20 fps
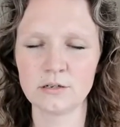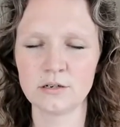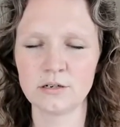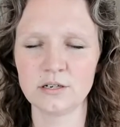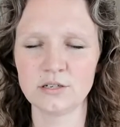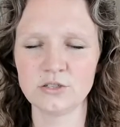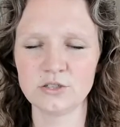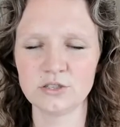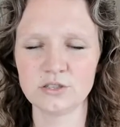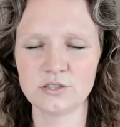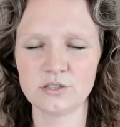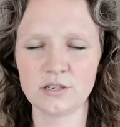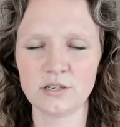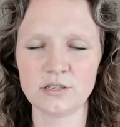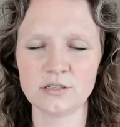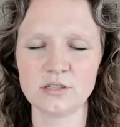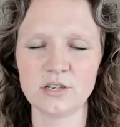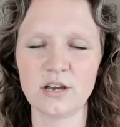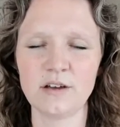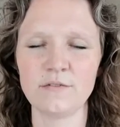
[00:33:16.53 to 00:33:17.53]
It's
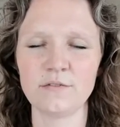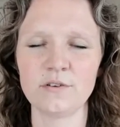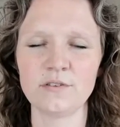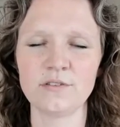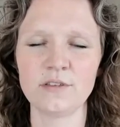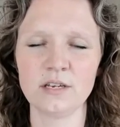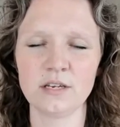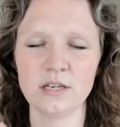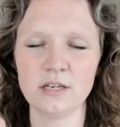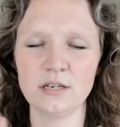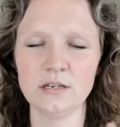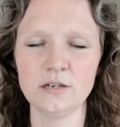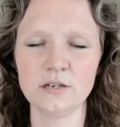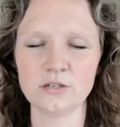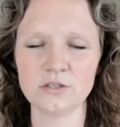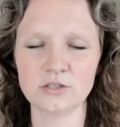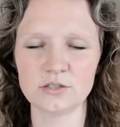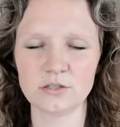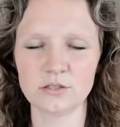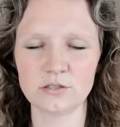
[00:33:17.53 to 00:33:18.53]
everything in here
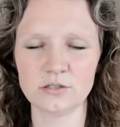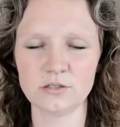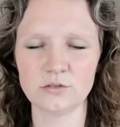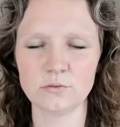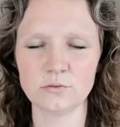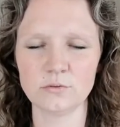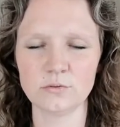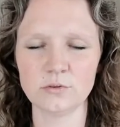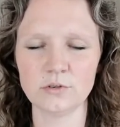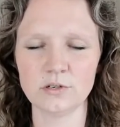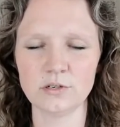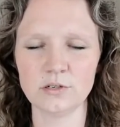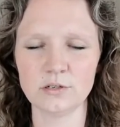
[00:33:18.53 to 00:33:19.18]
starts to,